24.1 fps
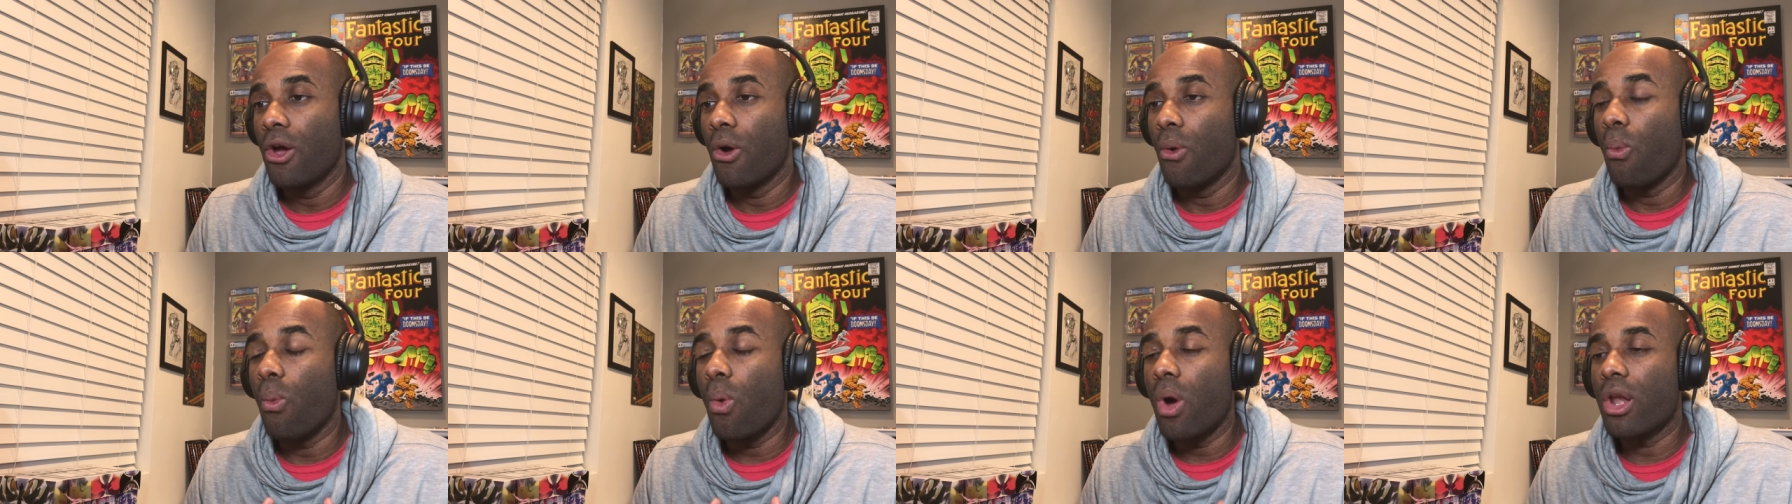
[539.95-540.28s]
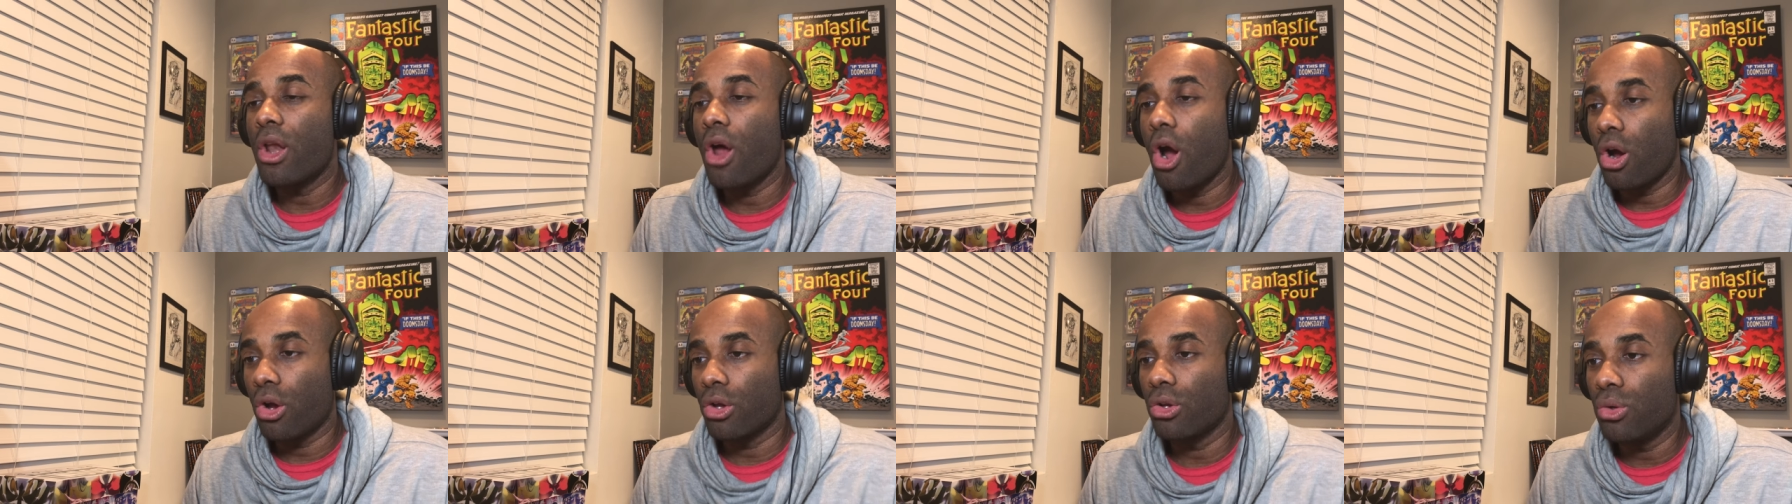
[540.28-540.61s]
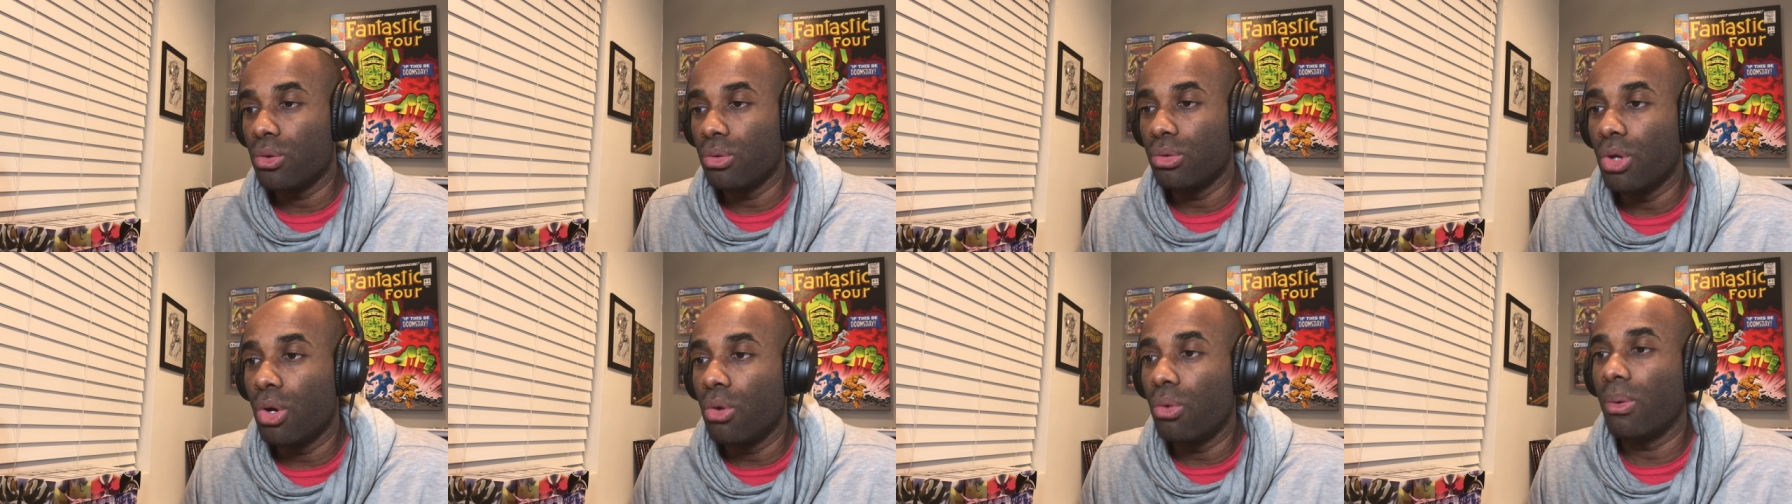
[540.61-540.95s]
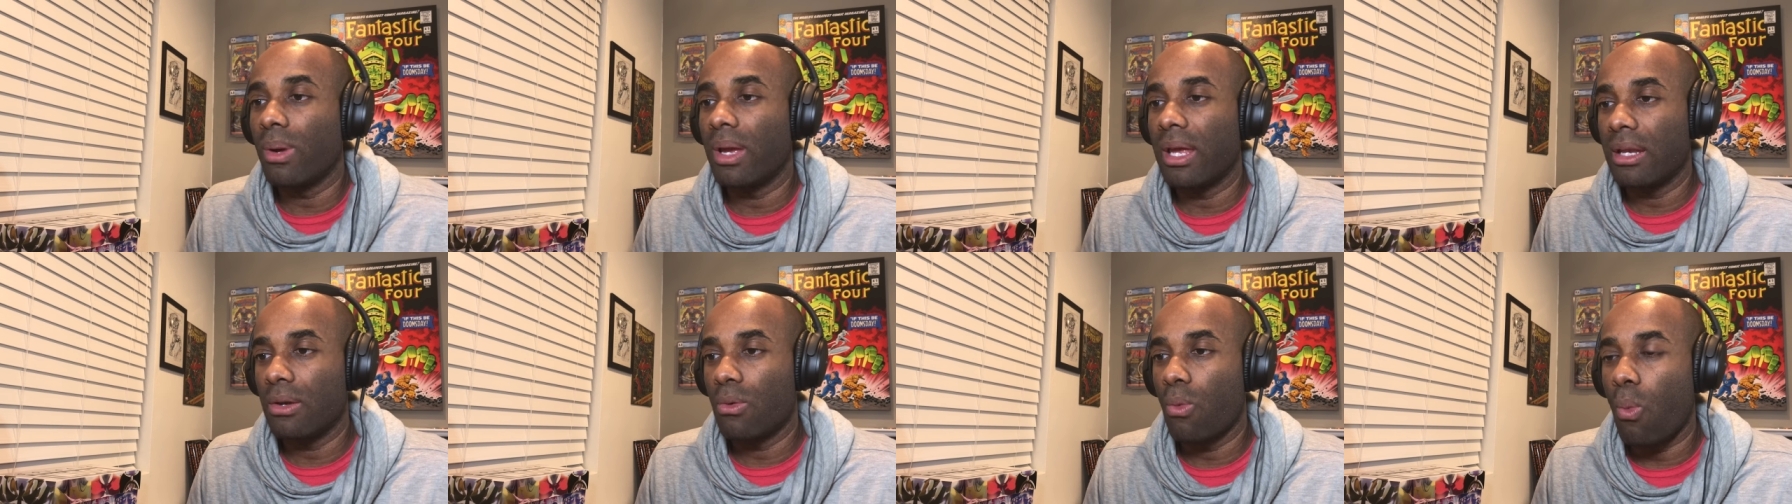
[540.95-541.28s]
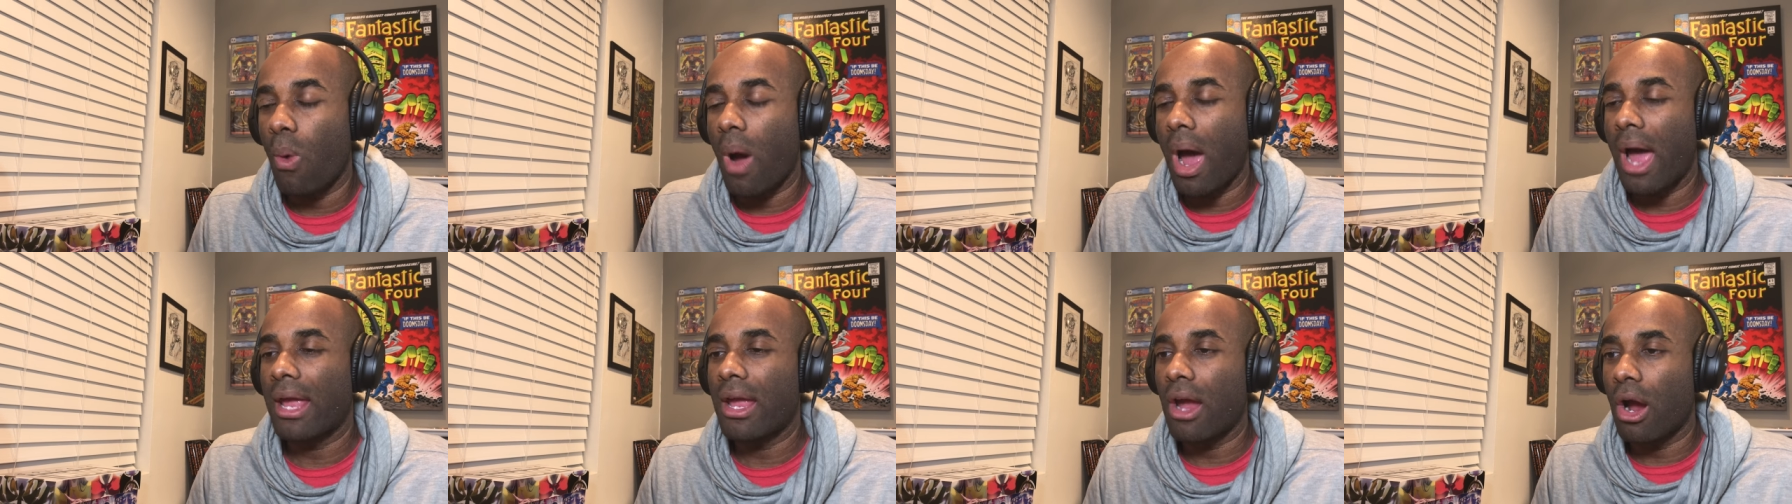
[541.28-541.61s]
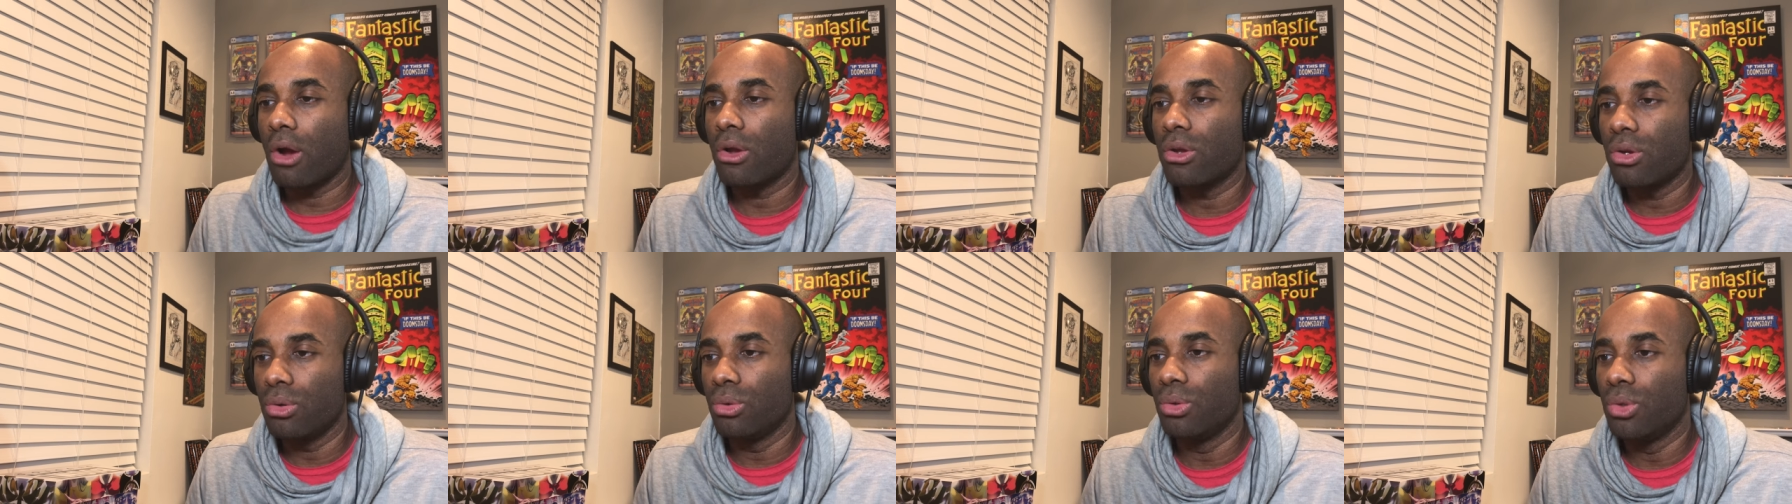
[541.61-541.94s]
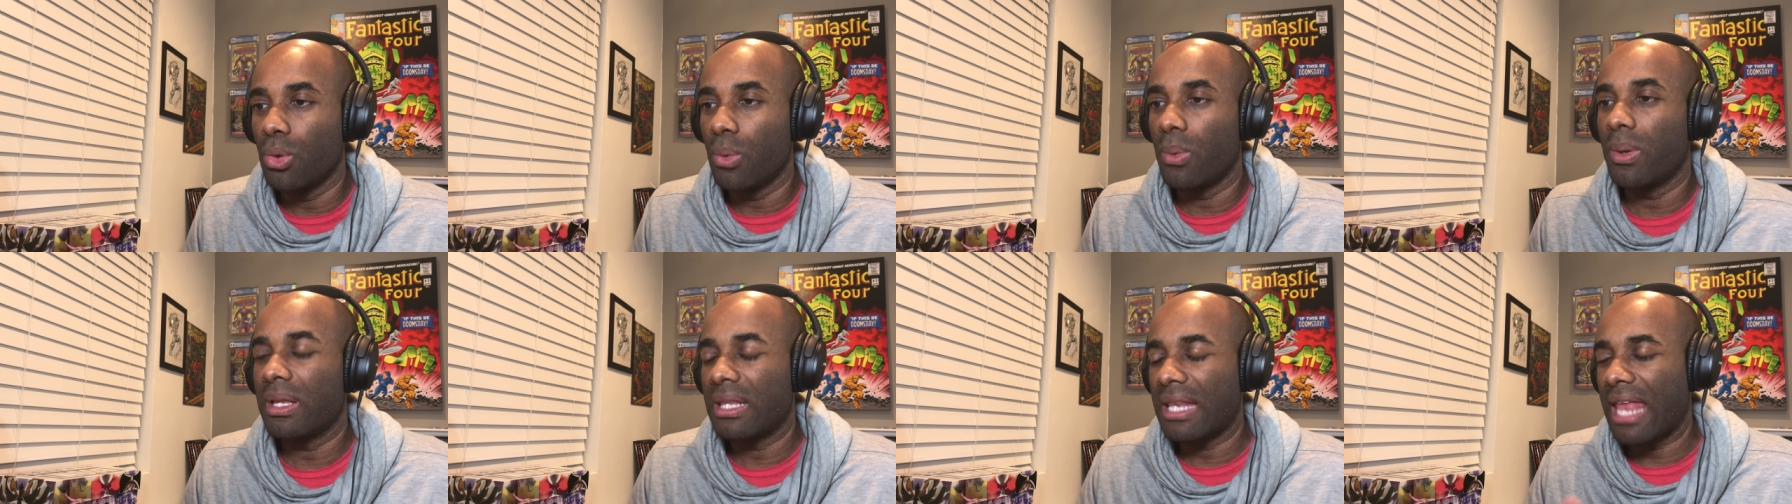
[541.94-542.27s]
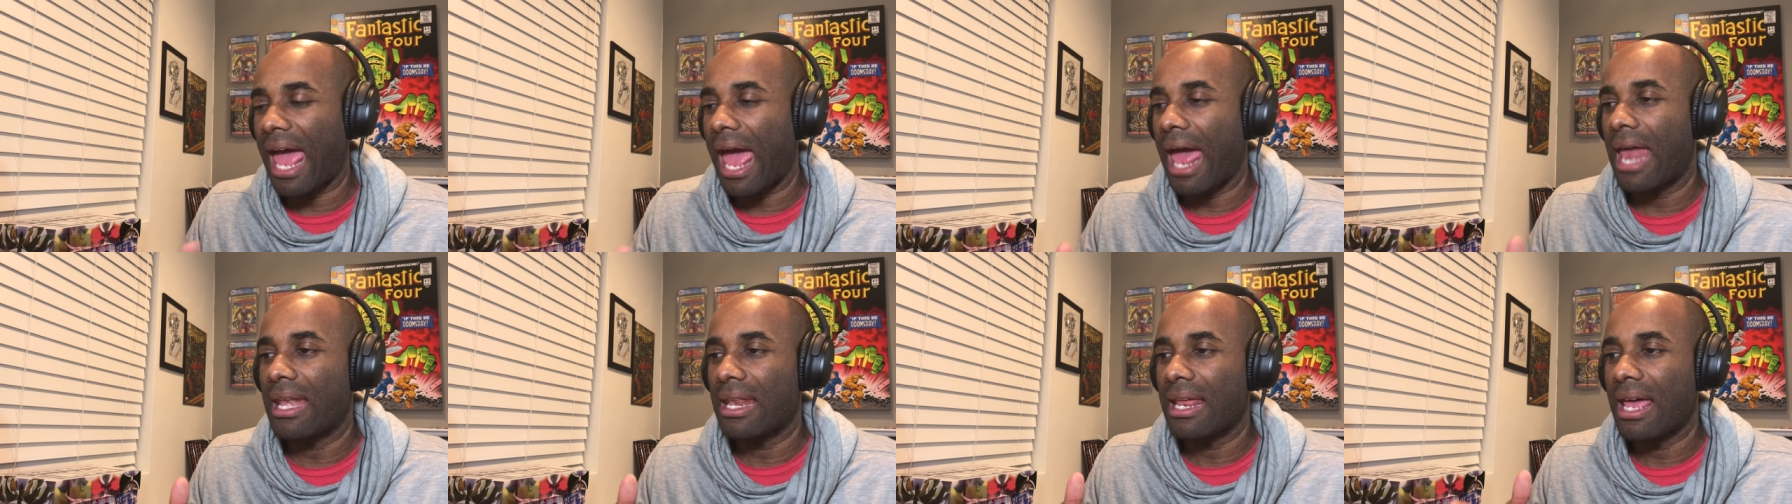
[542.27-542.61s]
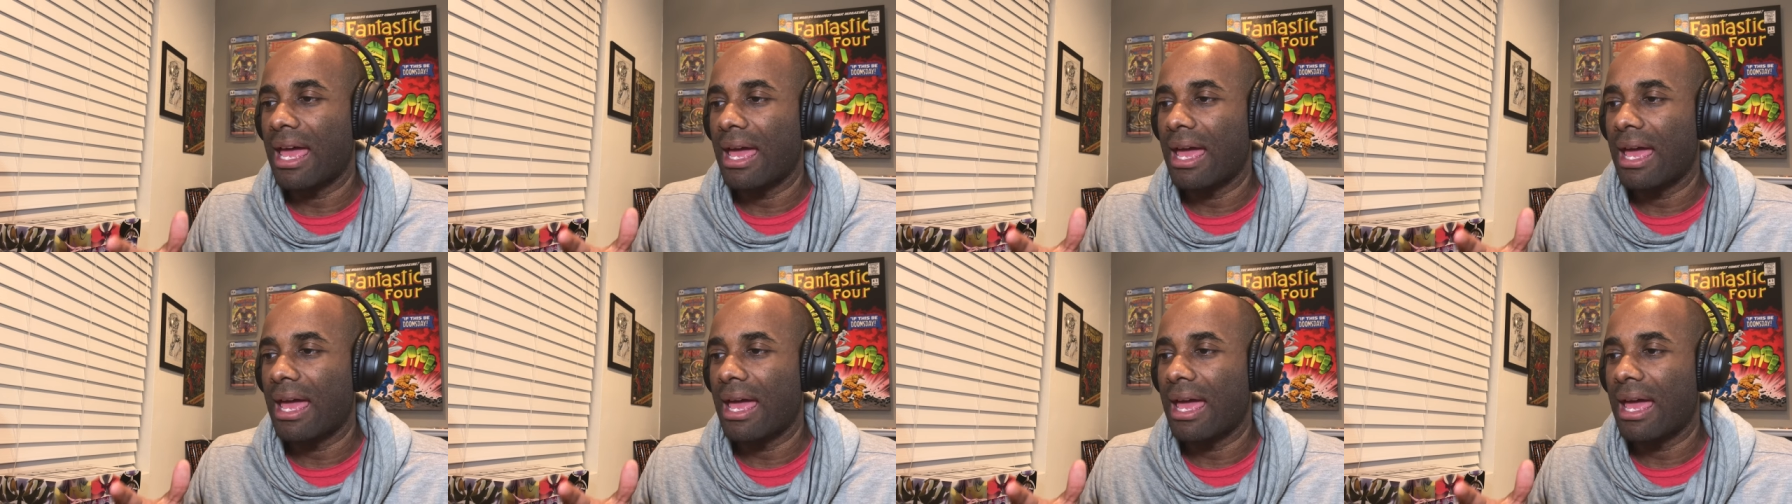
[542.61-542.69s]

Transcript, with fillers: "What are you doing? Why are you doing that?"